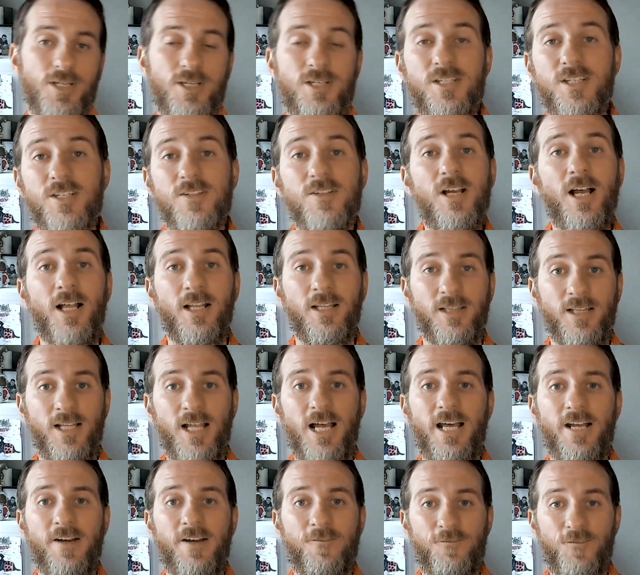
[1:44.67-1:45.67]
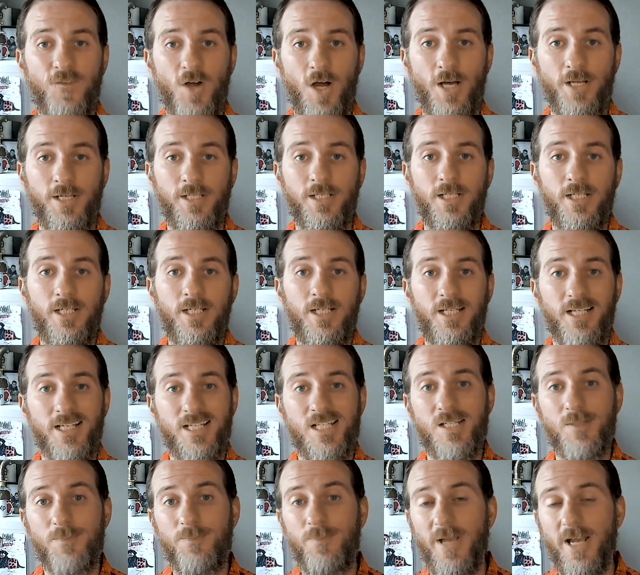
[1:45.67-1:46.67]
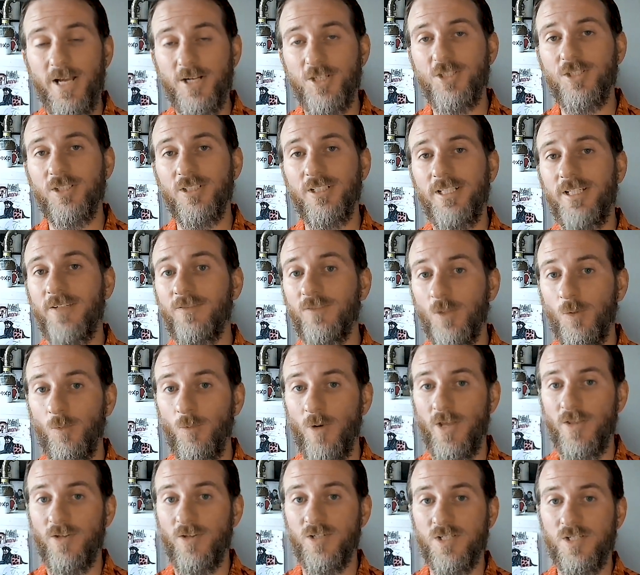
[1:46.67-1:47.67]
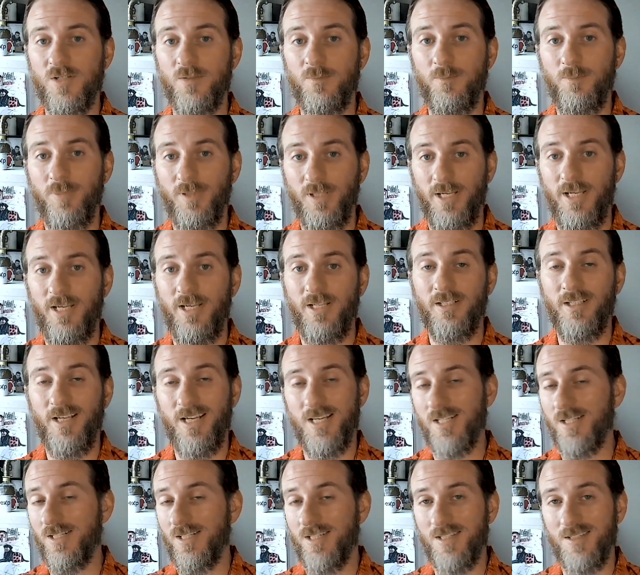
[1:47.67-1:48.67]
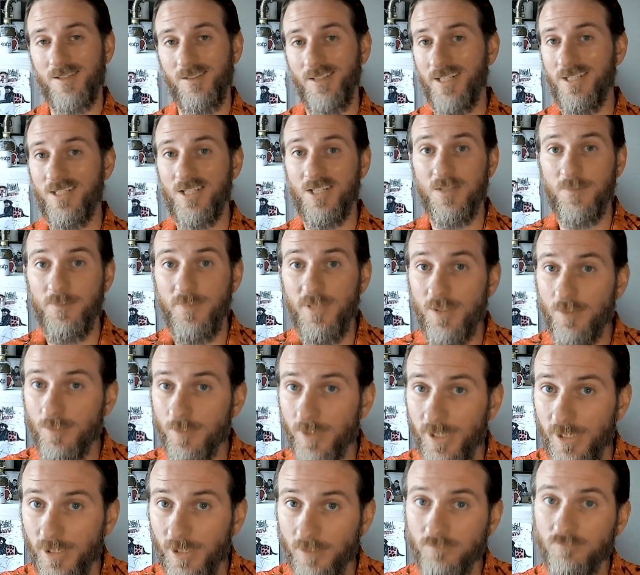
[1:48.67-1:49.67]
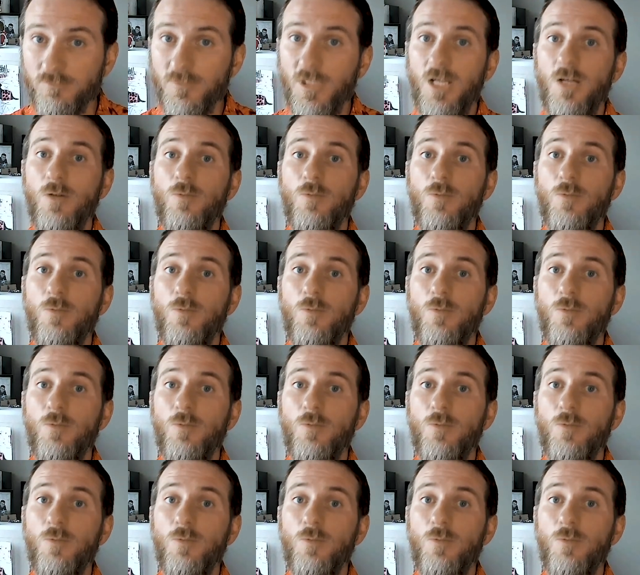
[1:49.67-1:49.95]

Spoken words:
It's a lot of fun, especially if the weather's in play and nice, because let's just be real,